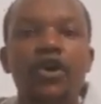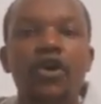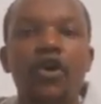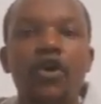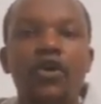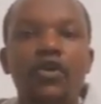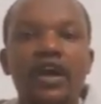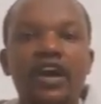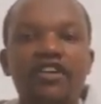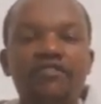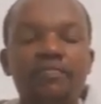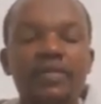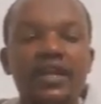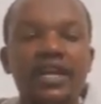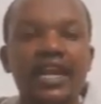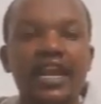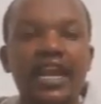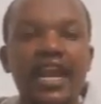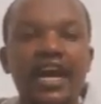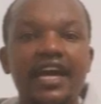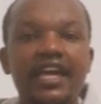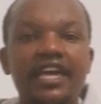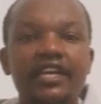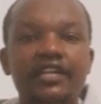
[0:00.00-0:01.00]
or have been
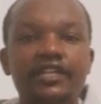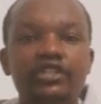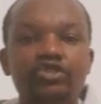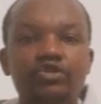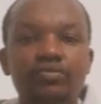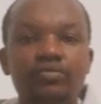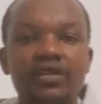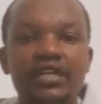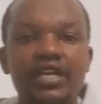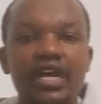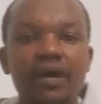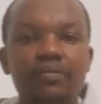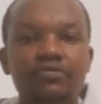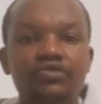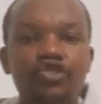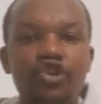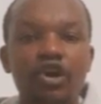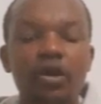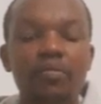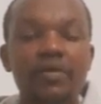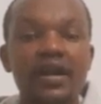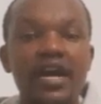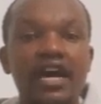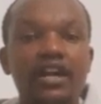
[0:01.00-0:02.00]
lucky to be
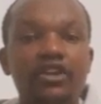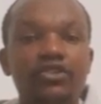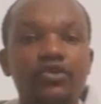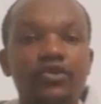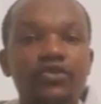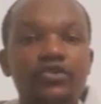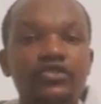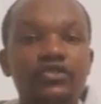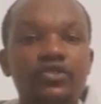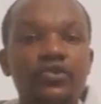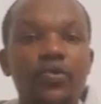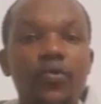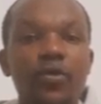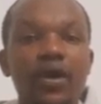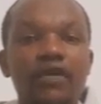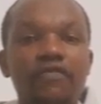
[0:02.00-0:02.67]
absorbed are those who